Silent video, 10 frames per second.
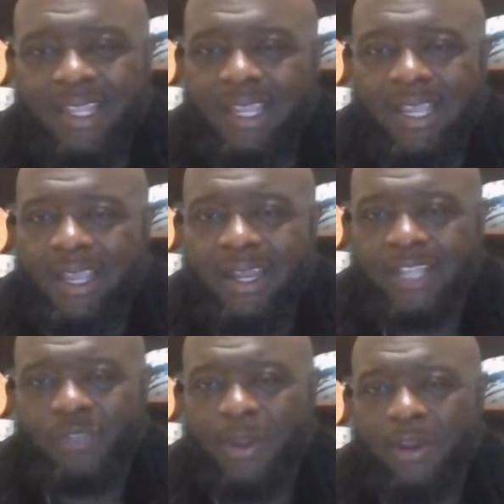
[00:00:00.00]
That's
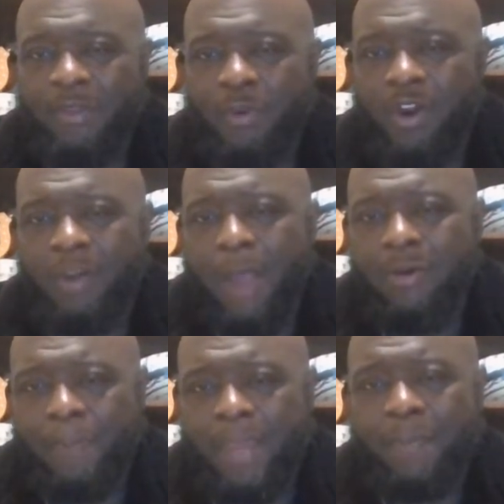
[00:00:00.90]
why you don't have to worry about what
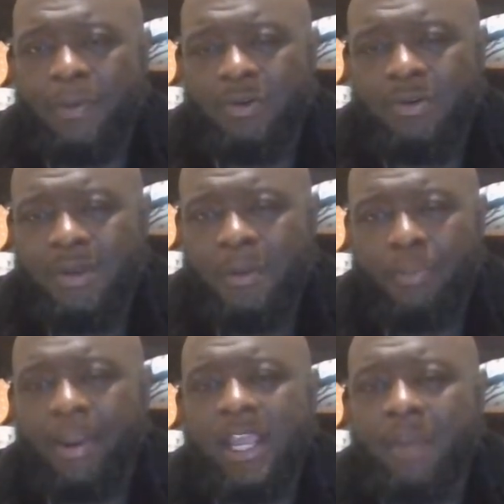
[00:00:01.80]
people
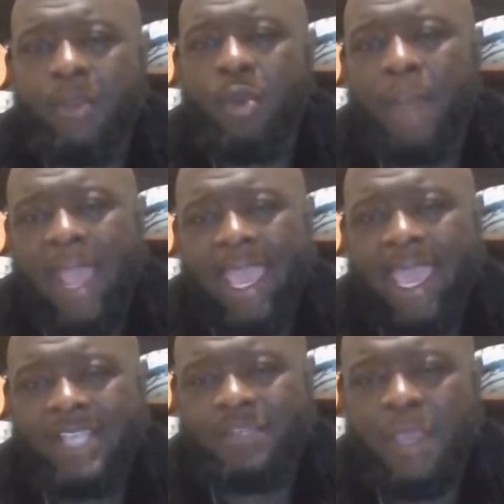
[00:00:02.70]
bring up your
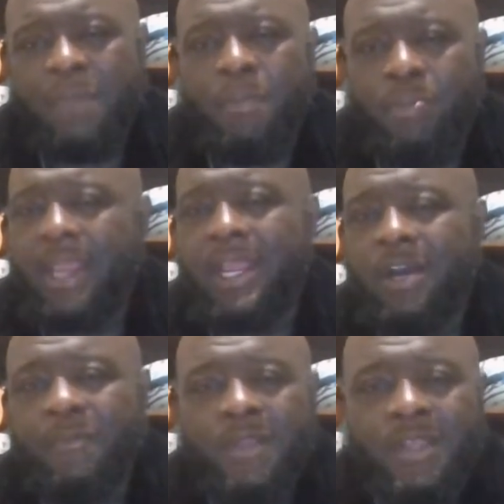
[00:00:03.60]
past, people bring
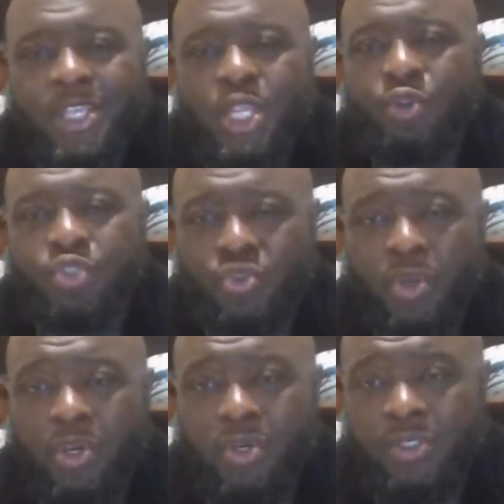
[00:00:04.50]
up your
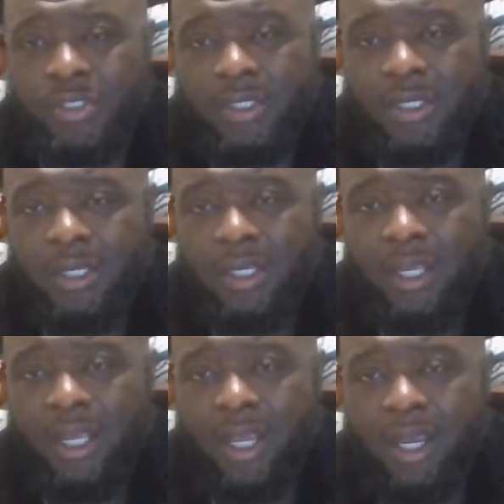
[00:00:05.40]
struggles.
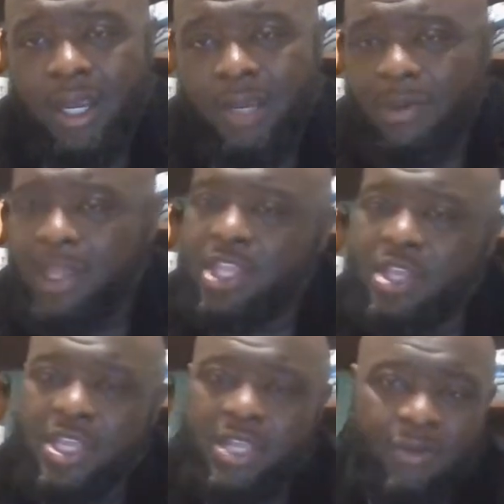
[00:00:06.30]

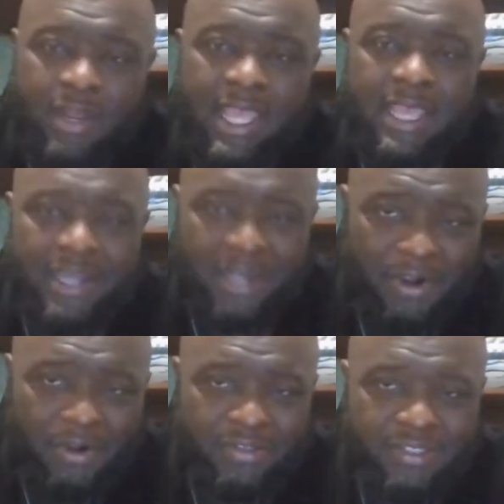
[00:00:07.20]
Where they
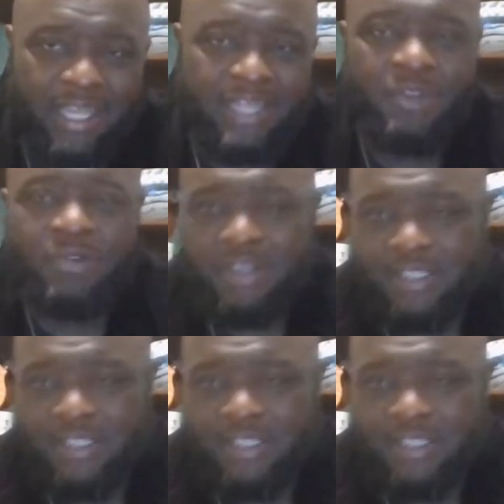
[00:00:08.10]
curse, they do this.